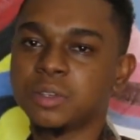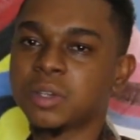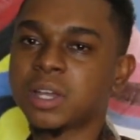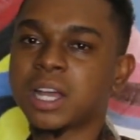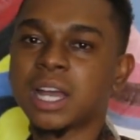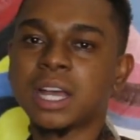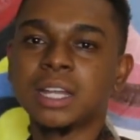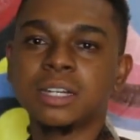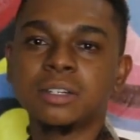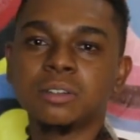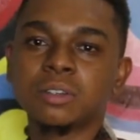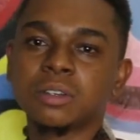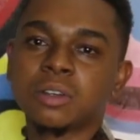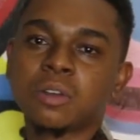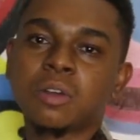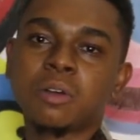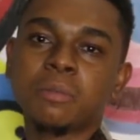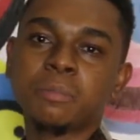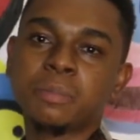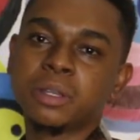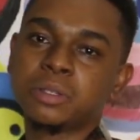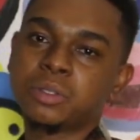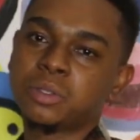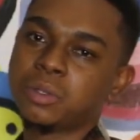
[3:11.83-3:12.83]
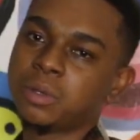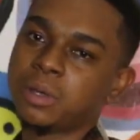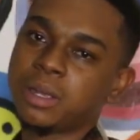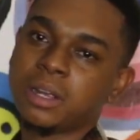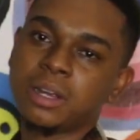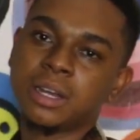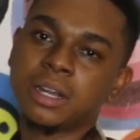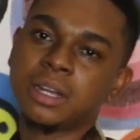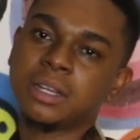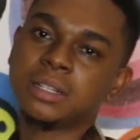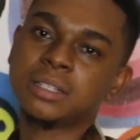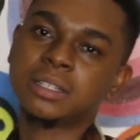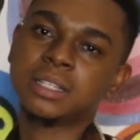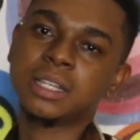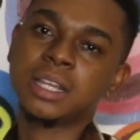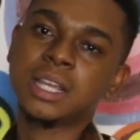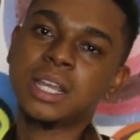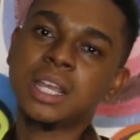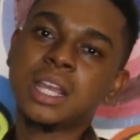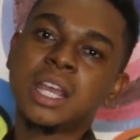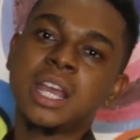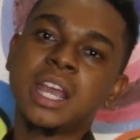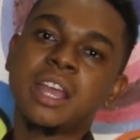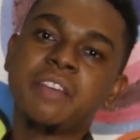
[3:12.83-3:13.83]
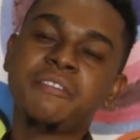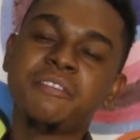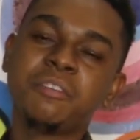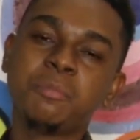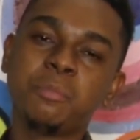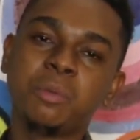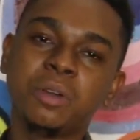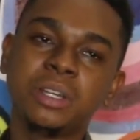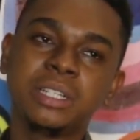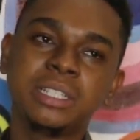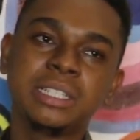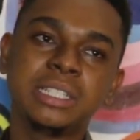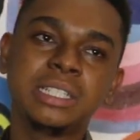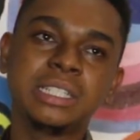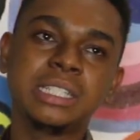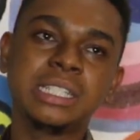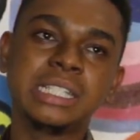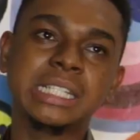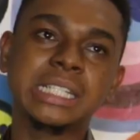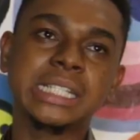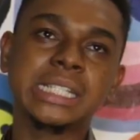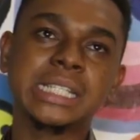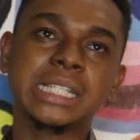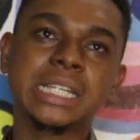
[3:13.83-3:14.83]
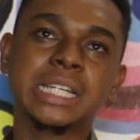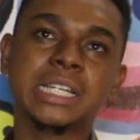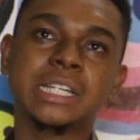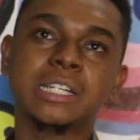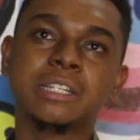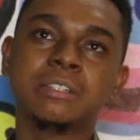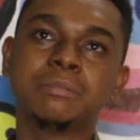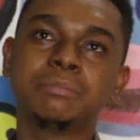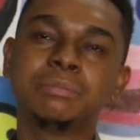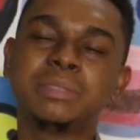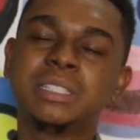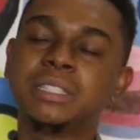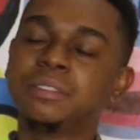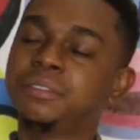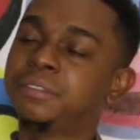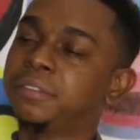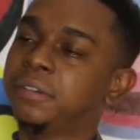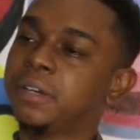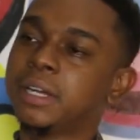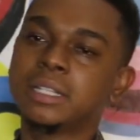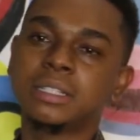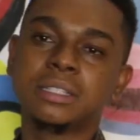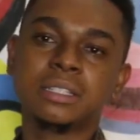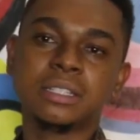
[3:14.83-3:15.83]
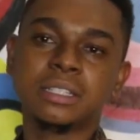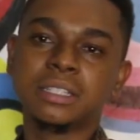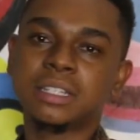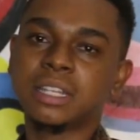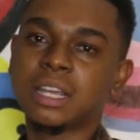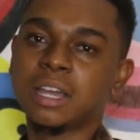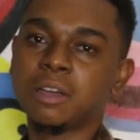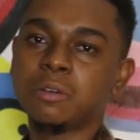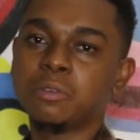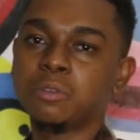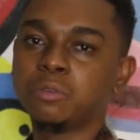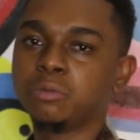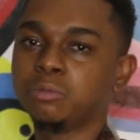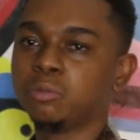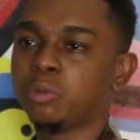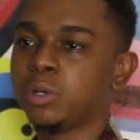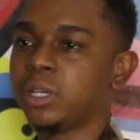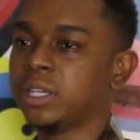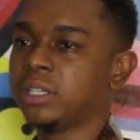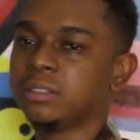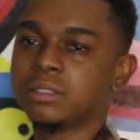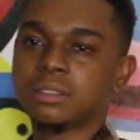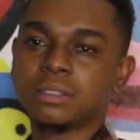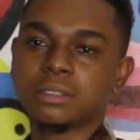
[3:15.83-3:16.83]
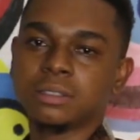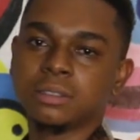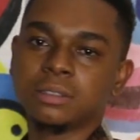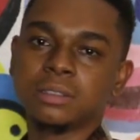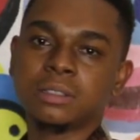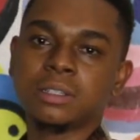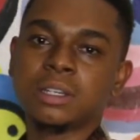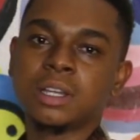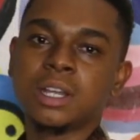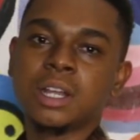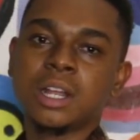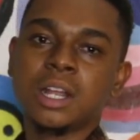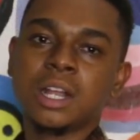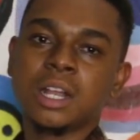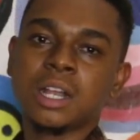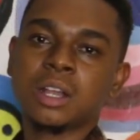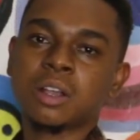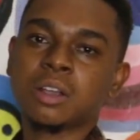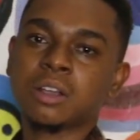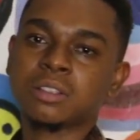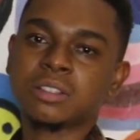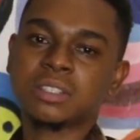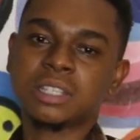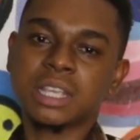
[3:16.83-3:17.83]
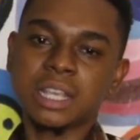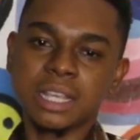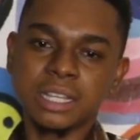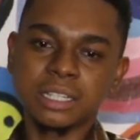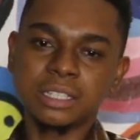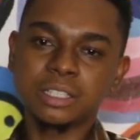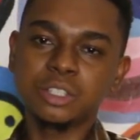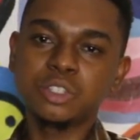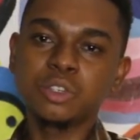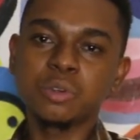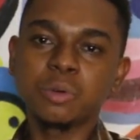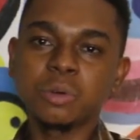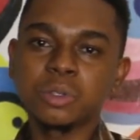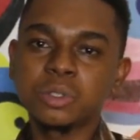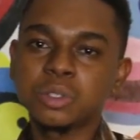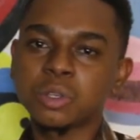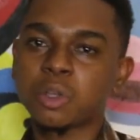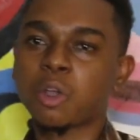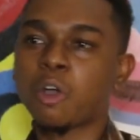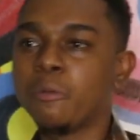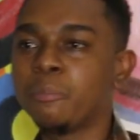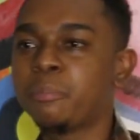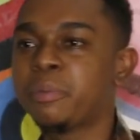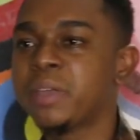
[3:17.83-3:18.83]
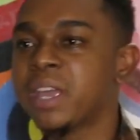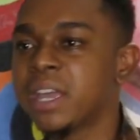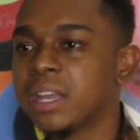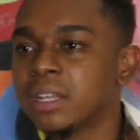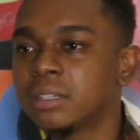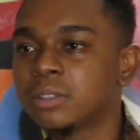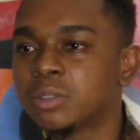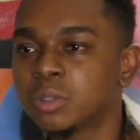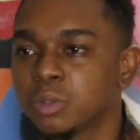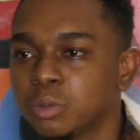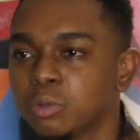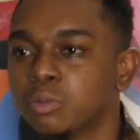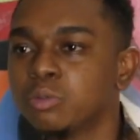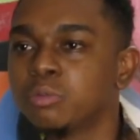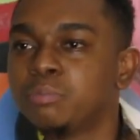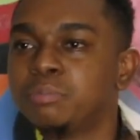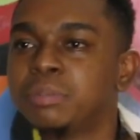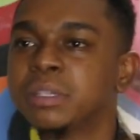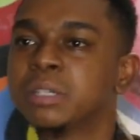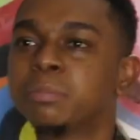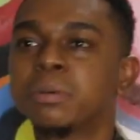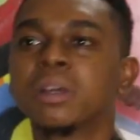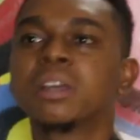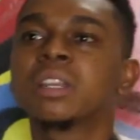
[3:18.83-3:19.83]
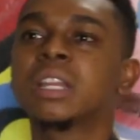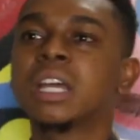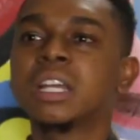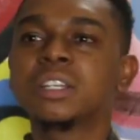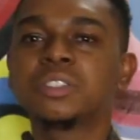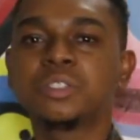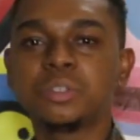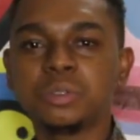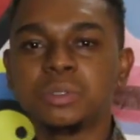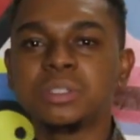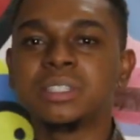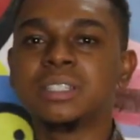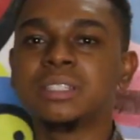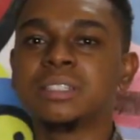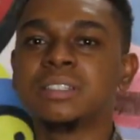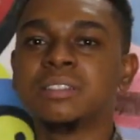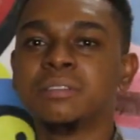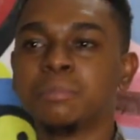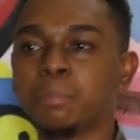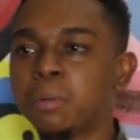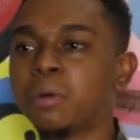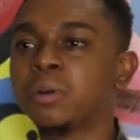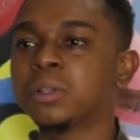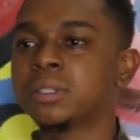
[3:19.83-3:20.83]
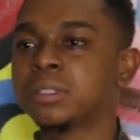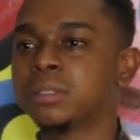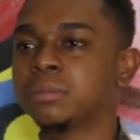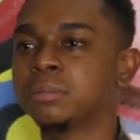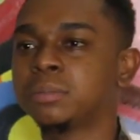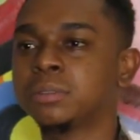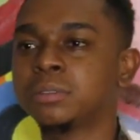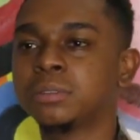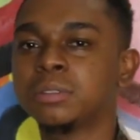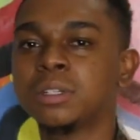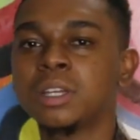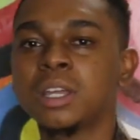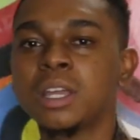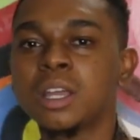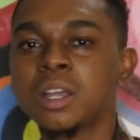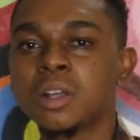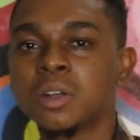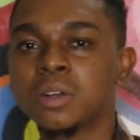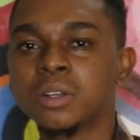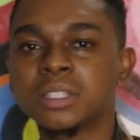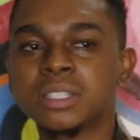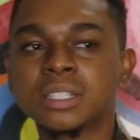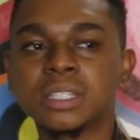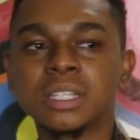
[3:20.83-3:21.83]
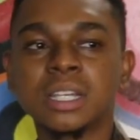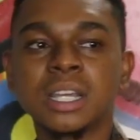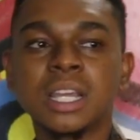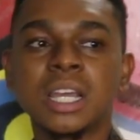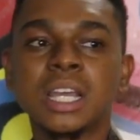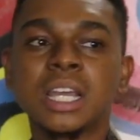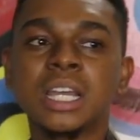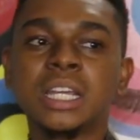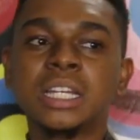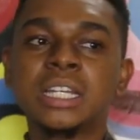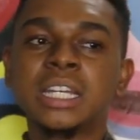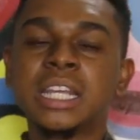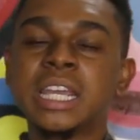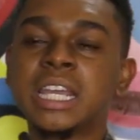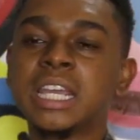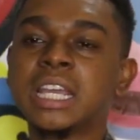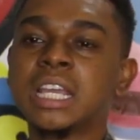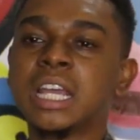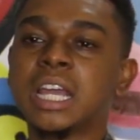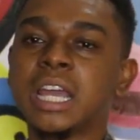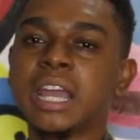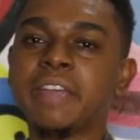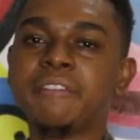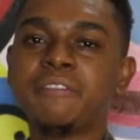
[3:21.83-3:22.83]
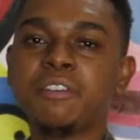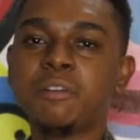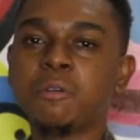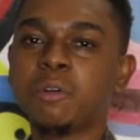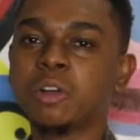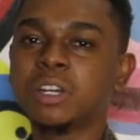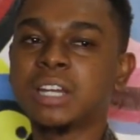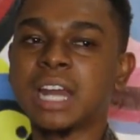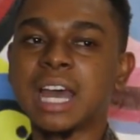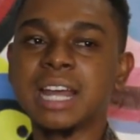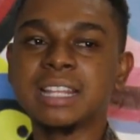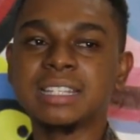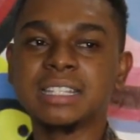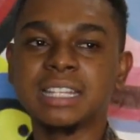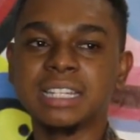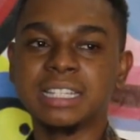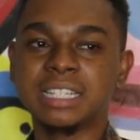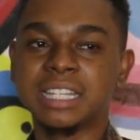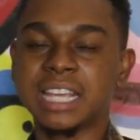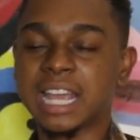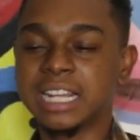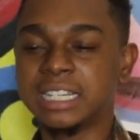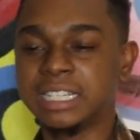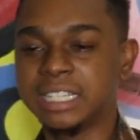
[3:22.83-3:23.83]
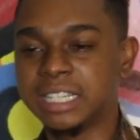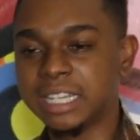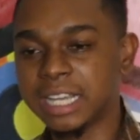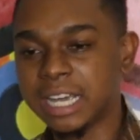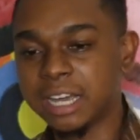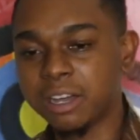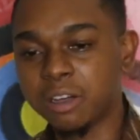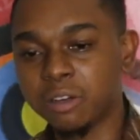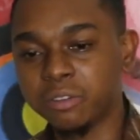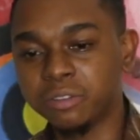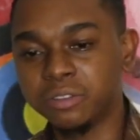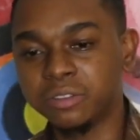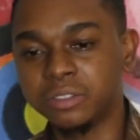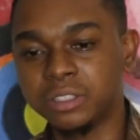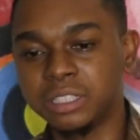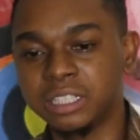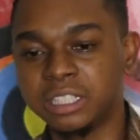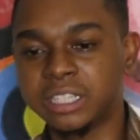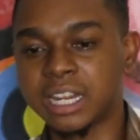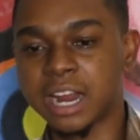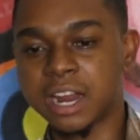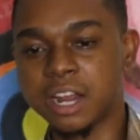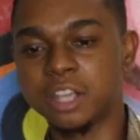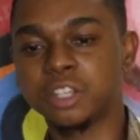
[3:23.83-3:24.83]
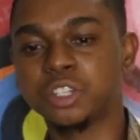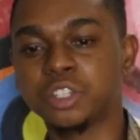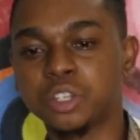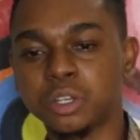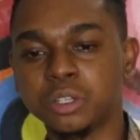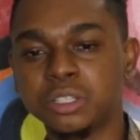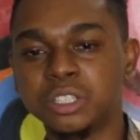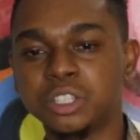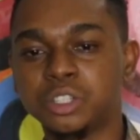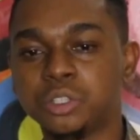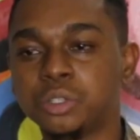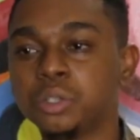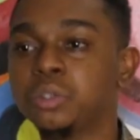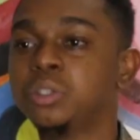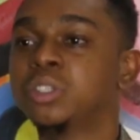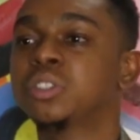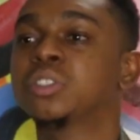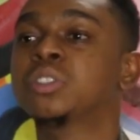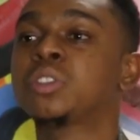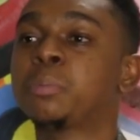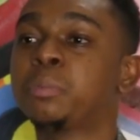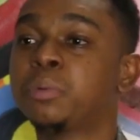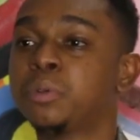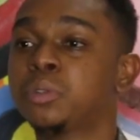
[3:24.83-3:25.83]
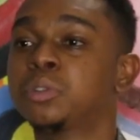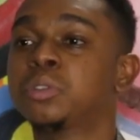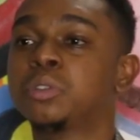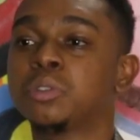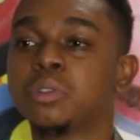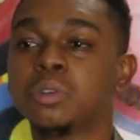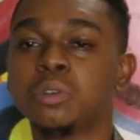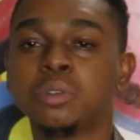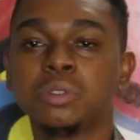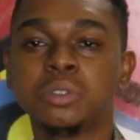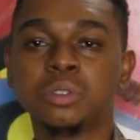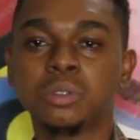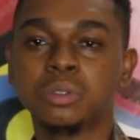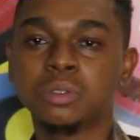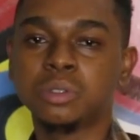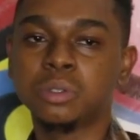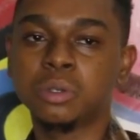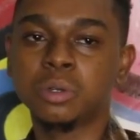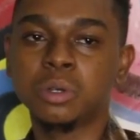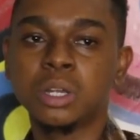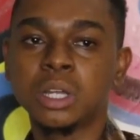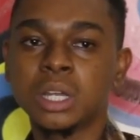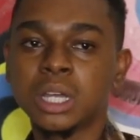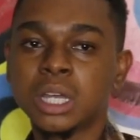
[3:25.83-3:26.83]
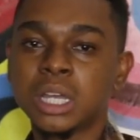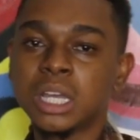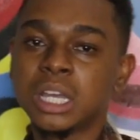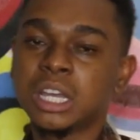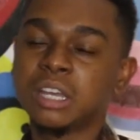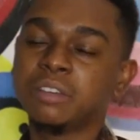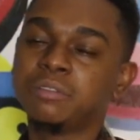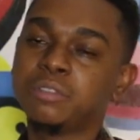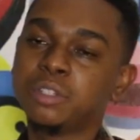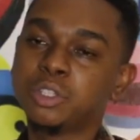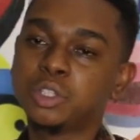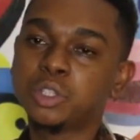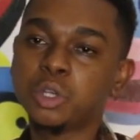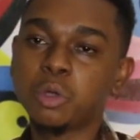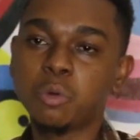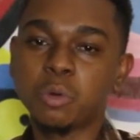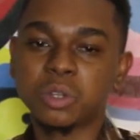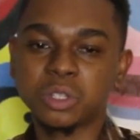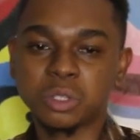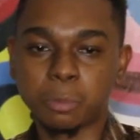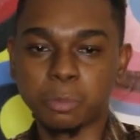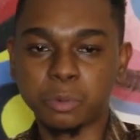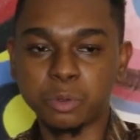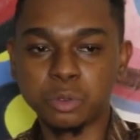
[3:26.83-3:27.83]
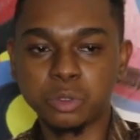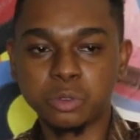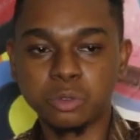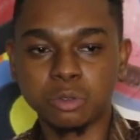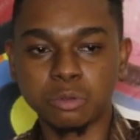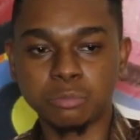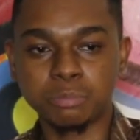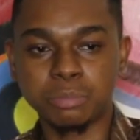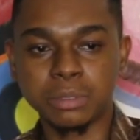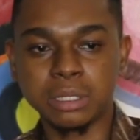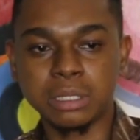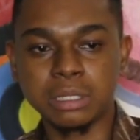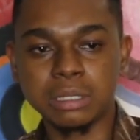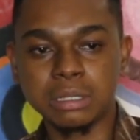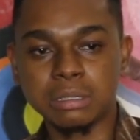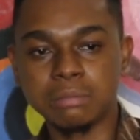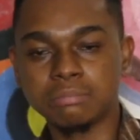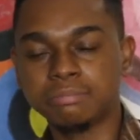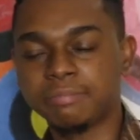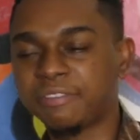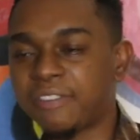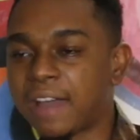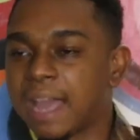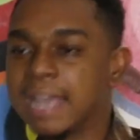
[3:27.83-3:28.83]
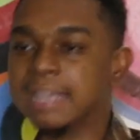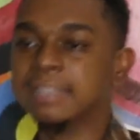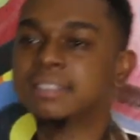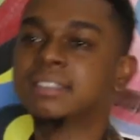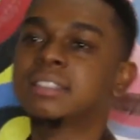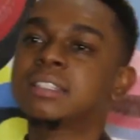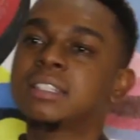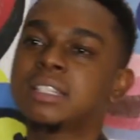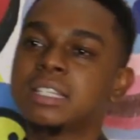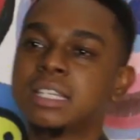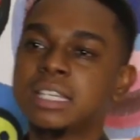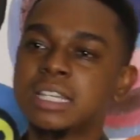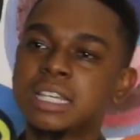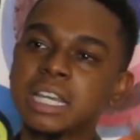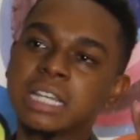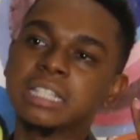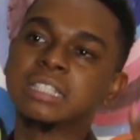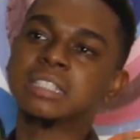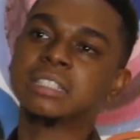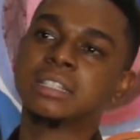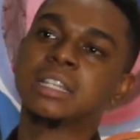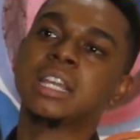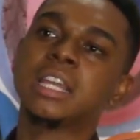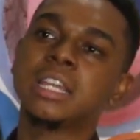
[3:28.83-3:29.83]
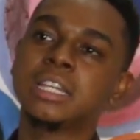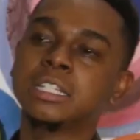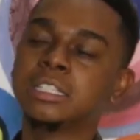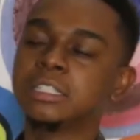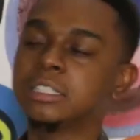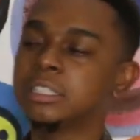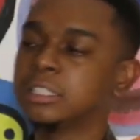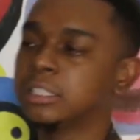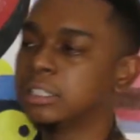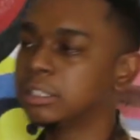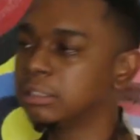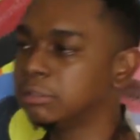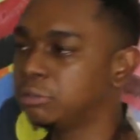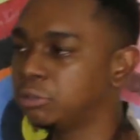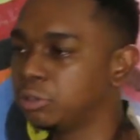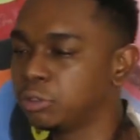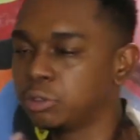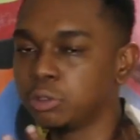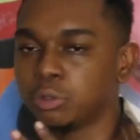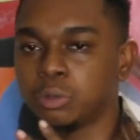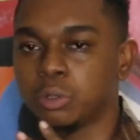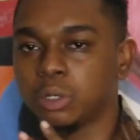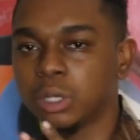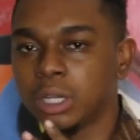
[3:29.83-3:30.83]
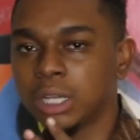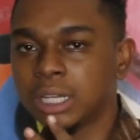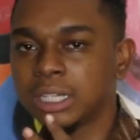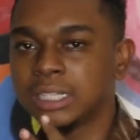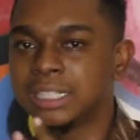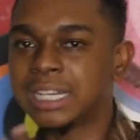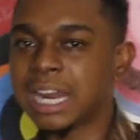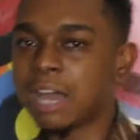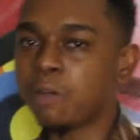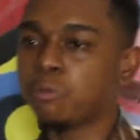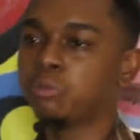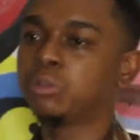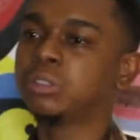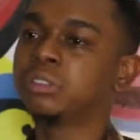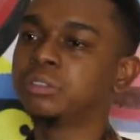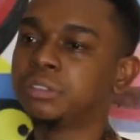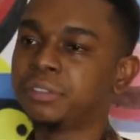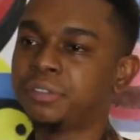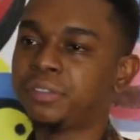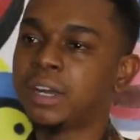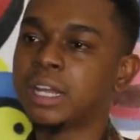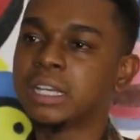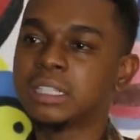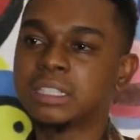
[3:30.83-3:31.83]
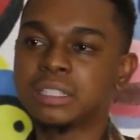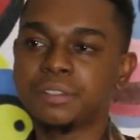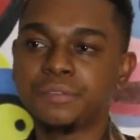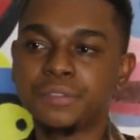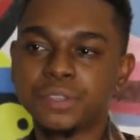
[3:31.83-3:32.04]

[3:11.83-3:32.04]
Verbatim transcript: You cannot compare two errors everybody is uh, different in their own way. So saying you want to compare two Big Brother shows is impossible because they everyone has the idea of the direction the show is supposed to go to. So if the show was supposed to be feisty, entertaining, you know, that would reflect.